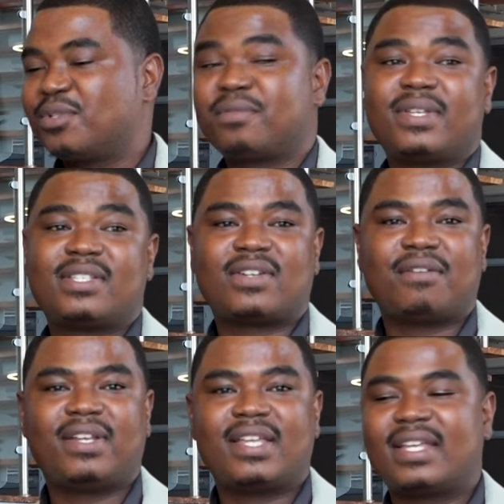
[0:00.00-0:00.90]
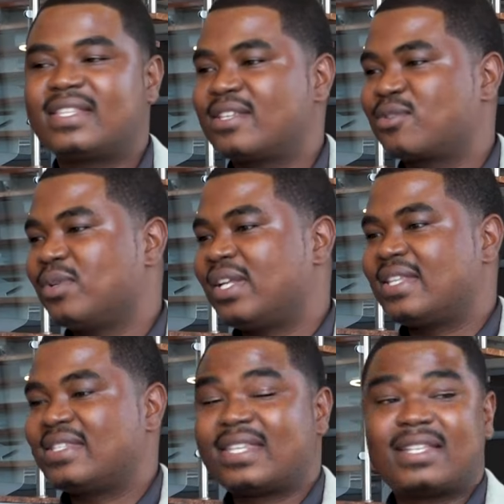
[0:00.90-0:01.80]
which means traveling, it's
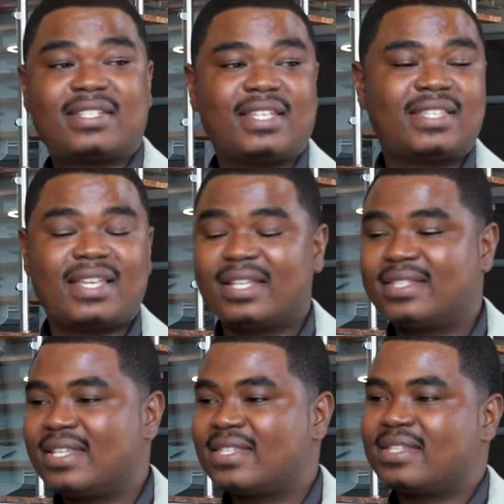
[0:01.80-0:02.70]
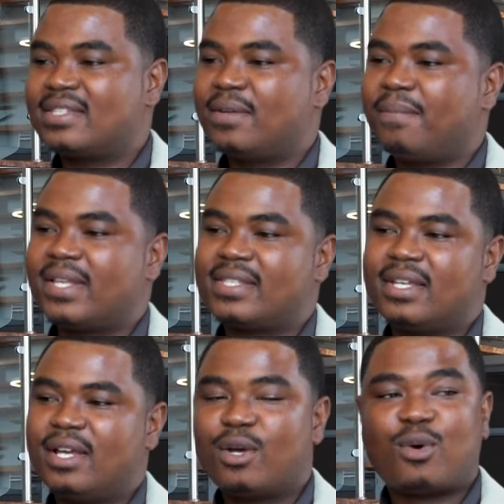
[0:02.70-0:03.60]
as cheap as
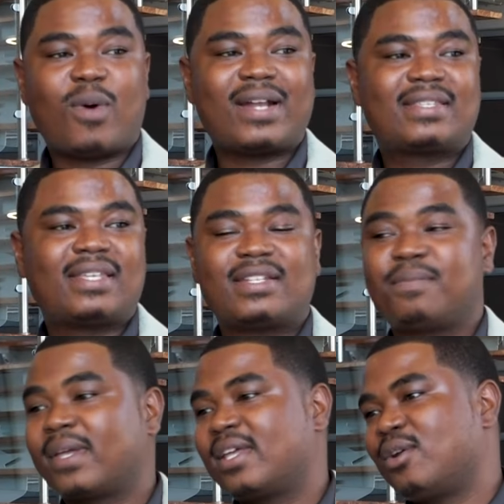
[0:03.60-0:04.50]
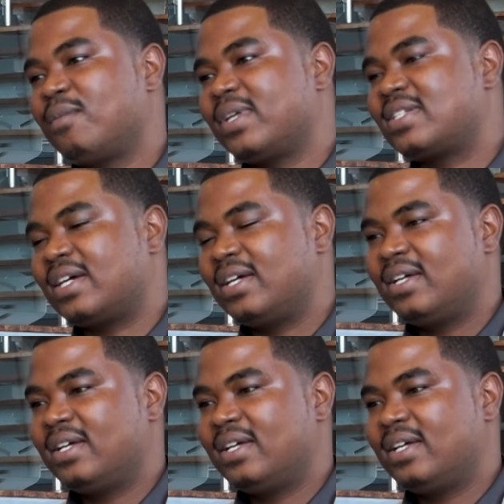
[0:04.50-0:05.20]
1 cent per kilometer.